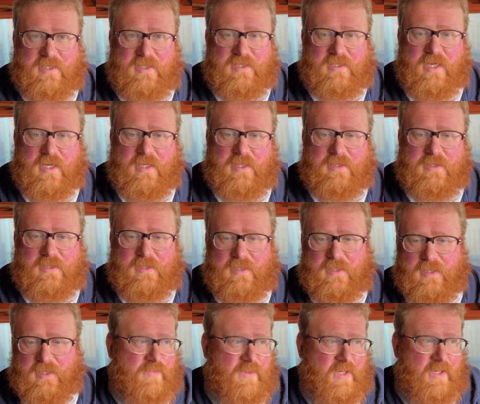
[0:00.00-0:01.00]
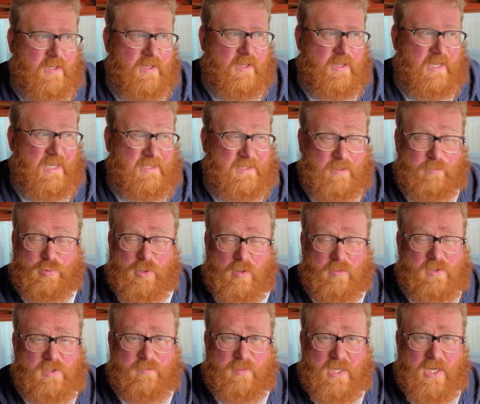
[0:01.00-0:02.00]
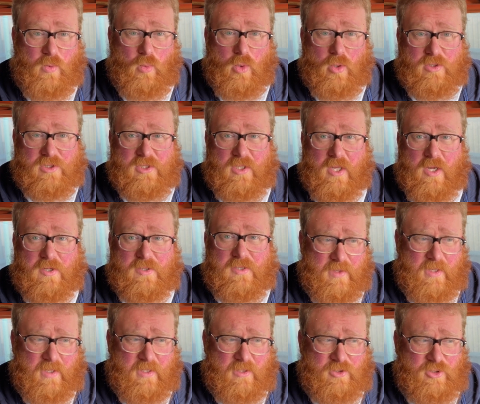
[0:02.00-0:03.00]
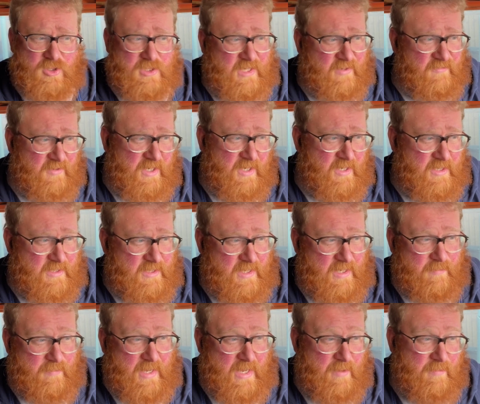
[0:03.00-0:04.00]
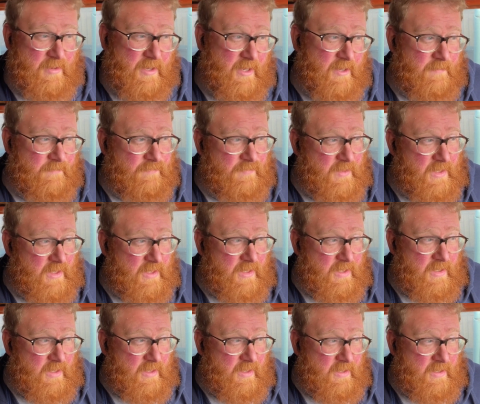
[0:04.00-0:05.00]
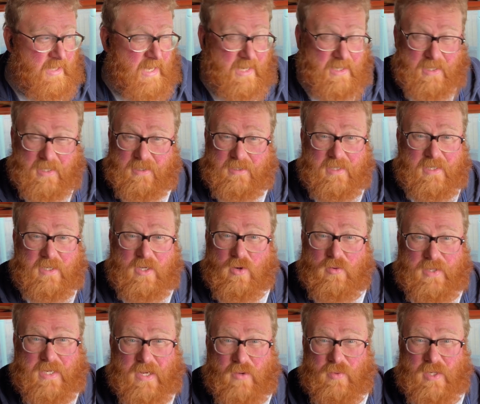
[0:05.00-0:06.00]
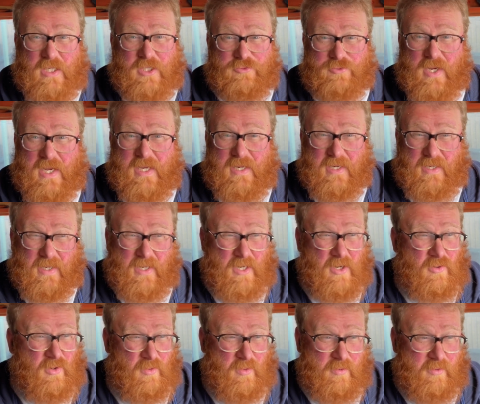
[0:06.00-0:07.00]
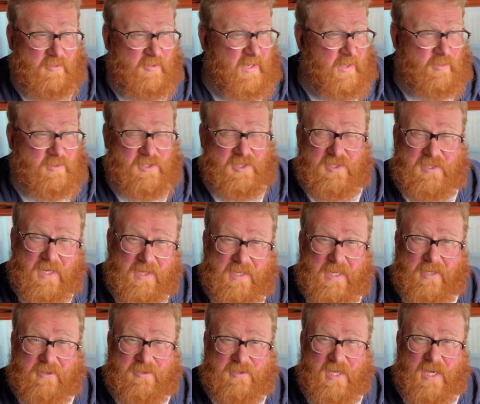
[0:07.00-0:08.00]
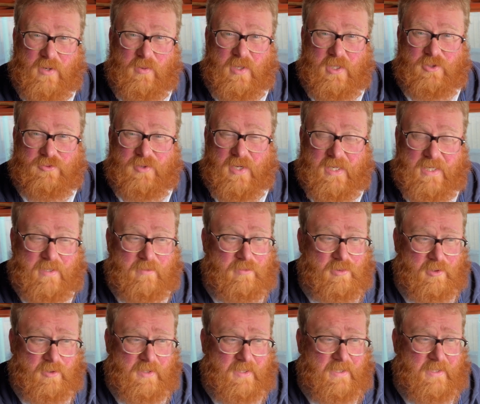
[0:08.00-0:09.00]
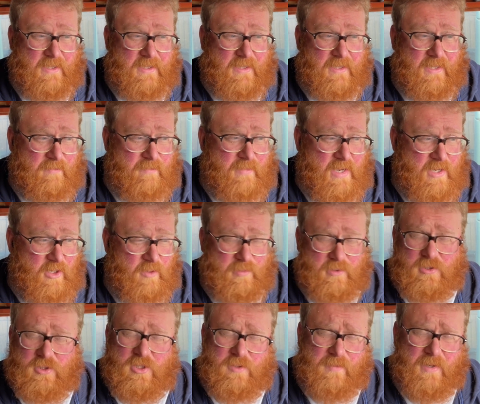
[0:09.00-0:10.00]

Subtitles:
the site? Is it prone to being waterlogged? Just have an idea, maybe get an idea, go down when it's raining. I know no one really wants to stand outside when it's raining, but it might not be such a